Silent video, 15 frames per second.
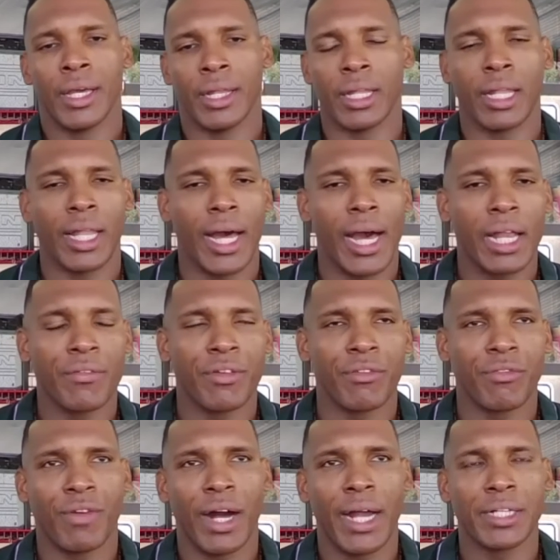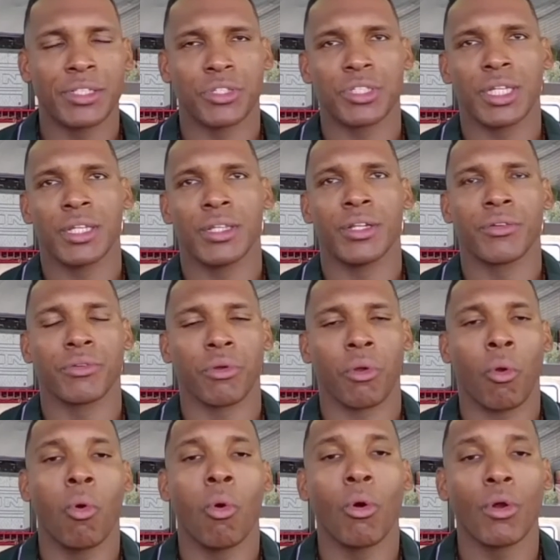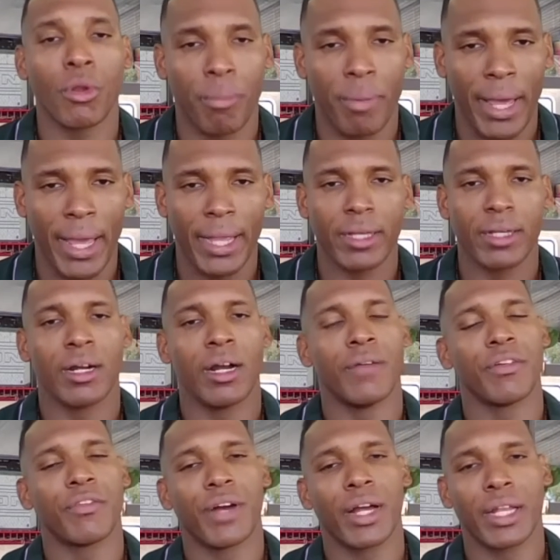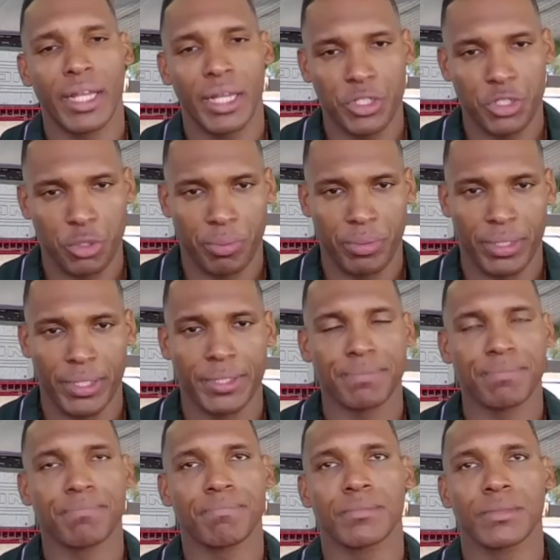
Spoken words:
And a lot of advisors say they're the quarterback of a financial plan.